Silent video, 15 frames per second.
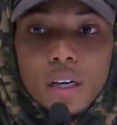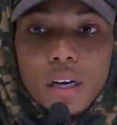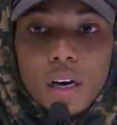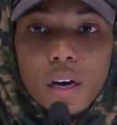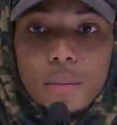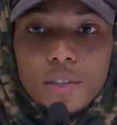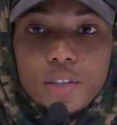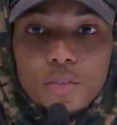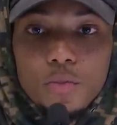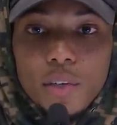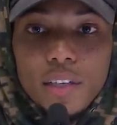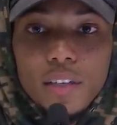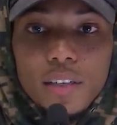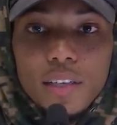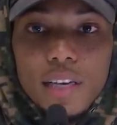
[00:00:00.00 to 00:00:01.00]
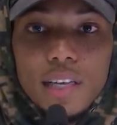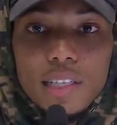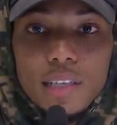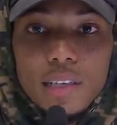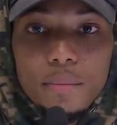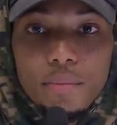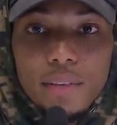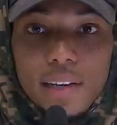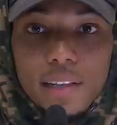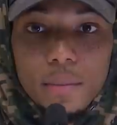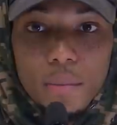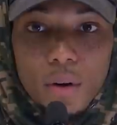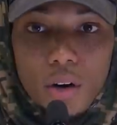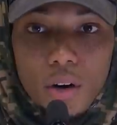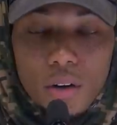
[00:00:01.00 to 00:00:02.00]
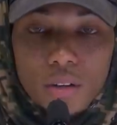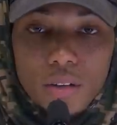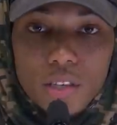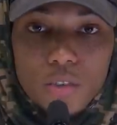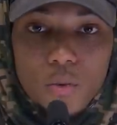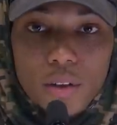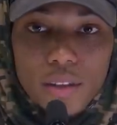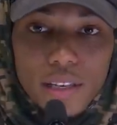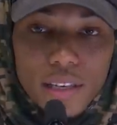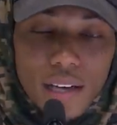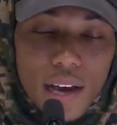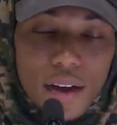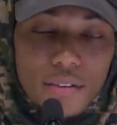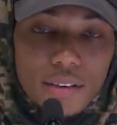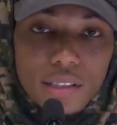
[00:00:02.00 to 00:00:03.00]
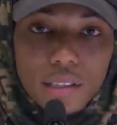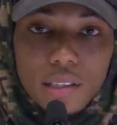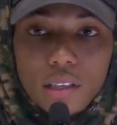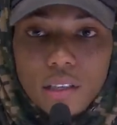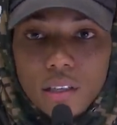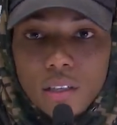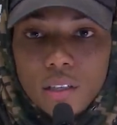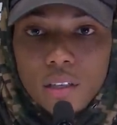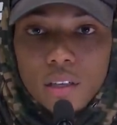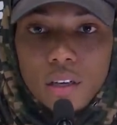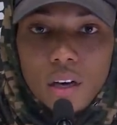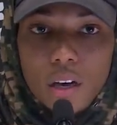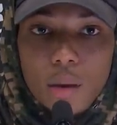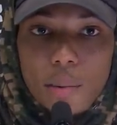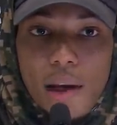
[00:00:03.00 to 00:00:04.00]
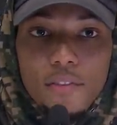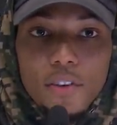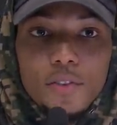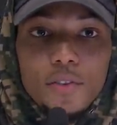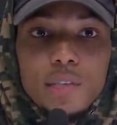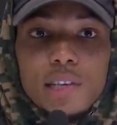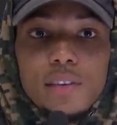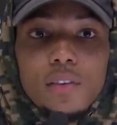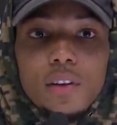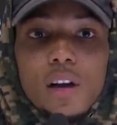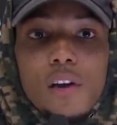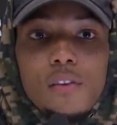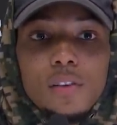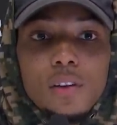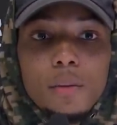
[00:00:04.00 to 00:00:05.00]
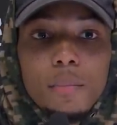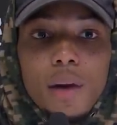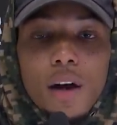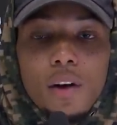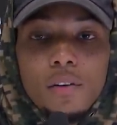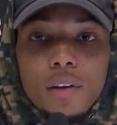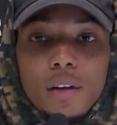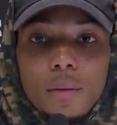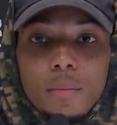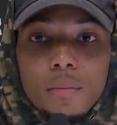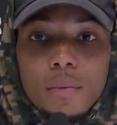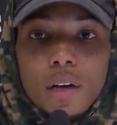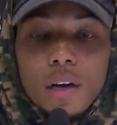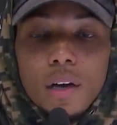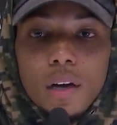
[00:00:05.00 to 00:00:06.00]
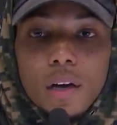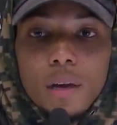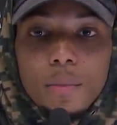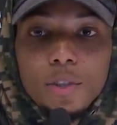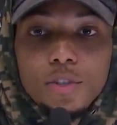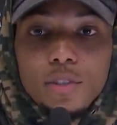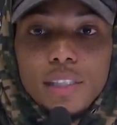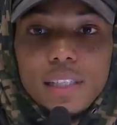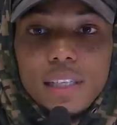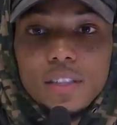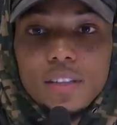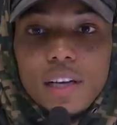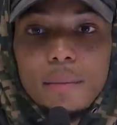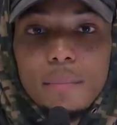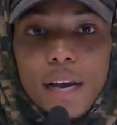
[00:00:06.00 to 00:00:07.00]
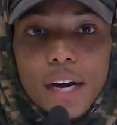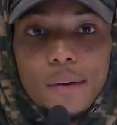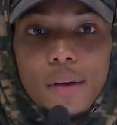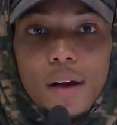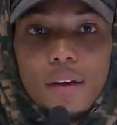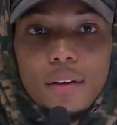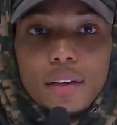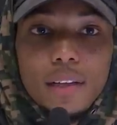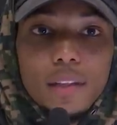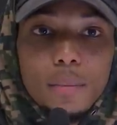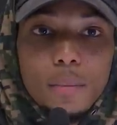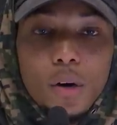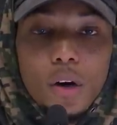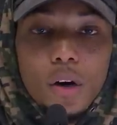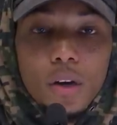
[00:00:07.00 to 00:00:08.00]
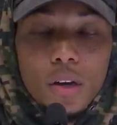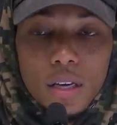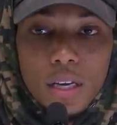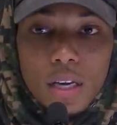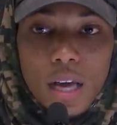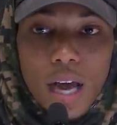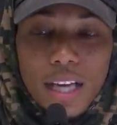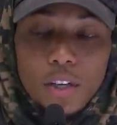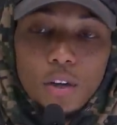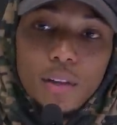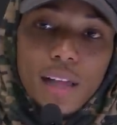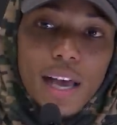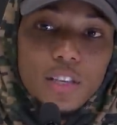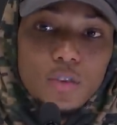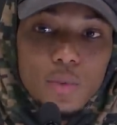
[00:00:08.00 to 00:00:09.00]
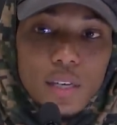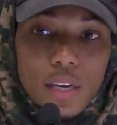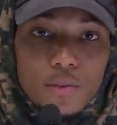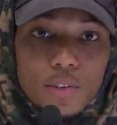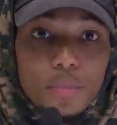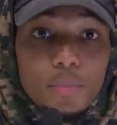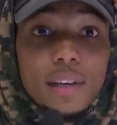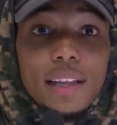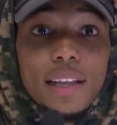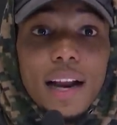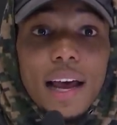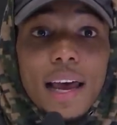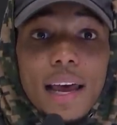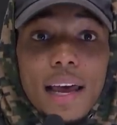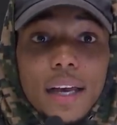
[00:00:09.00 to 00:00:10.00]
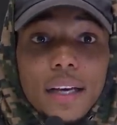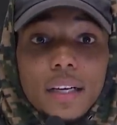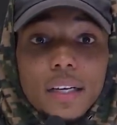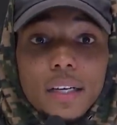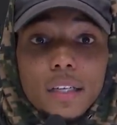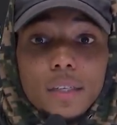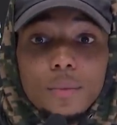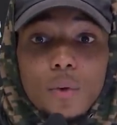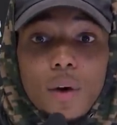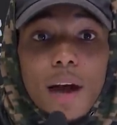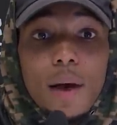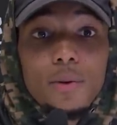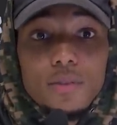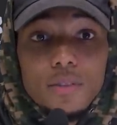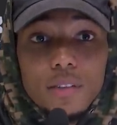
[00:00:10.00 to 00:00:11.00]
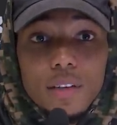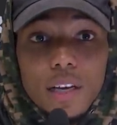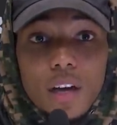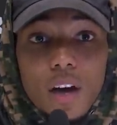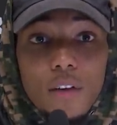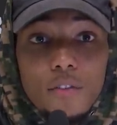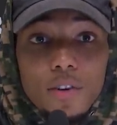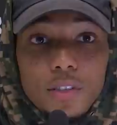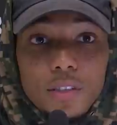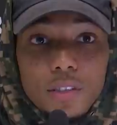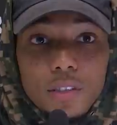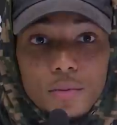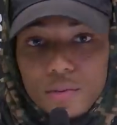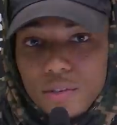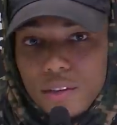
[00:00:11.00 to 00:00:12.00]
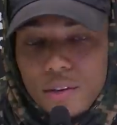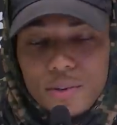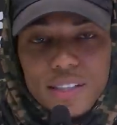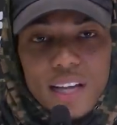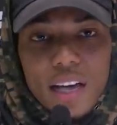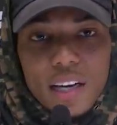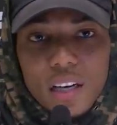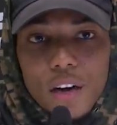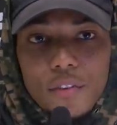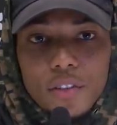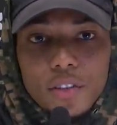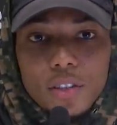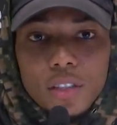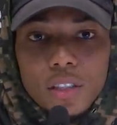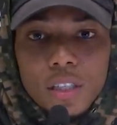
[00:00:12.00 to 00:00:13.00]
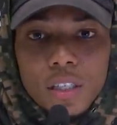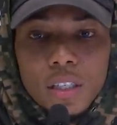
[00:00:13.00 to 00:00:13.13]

um, and just reading your keys and playing the ball. It's one thing to obviously um, have your receiver covered up, bottled up, um, but you need to get your head back around, look at the ball. I know last week it was a play that I had um, where I was in coverage. It was it was tight coverage,